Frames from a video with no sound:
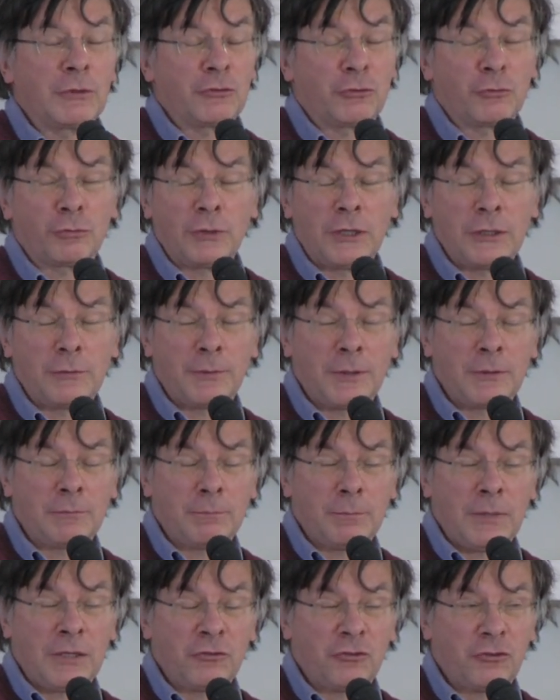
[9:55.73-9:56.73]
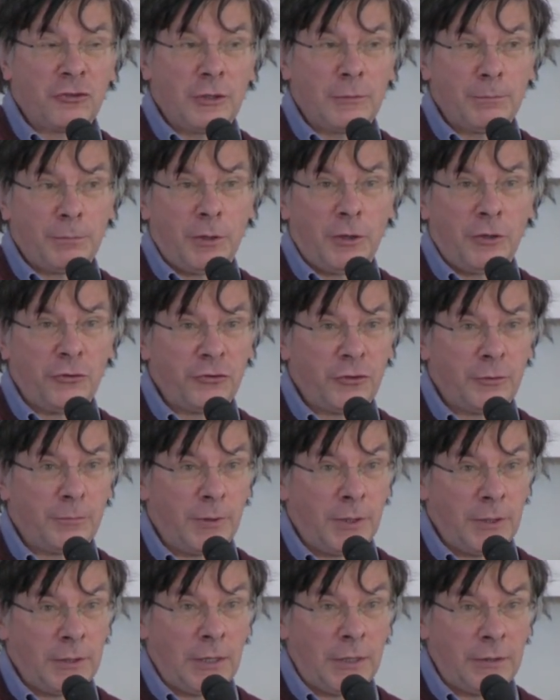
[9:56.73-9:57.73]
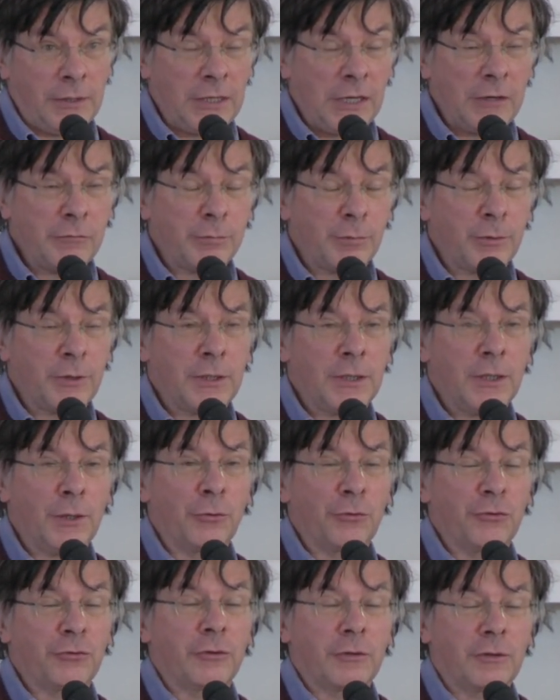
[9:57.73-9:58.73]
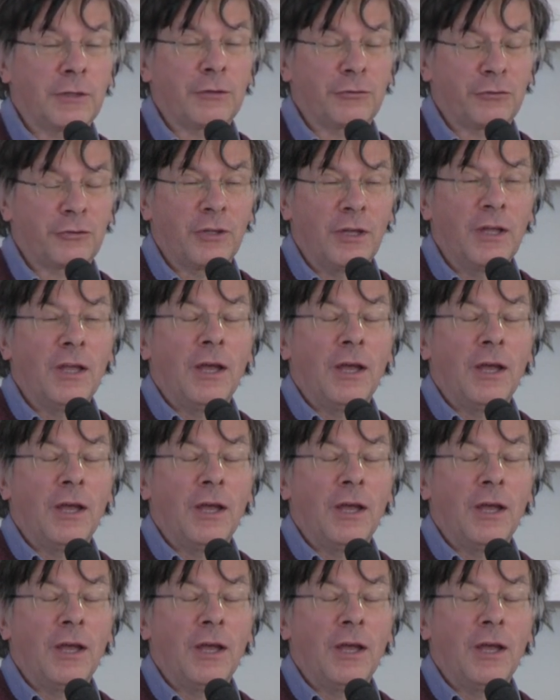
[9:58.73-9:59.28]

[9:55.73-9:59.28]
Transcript: which has already been mentioned in passing by, I think, everybody else, that there's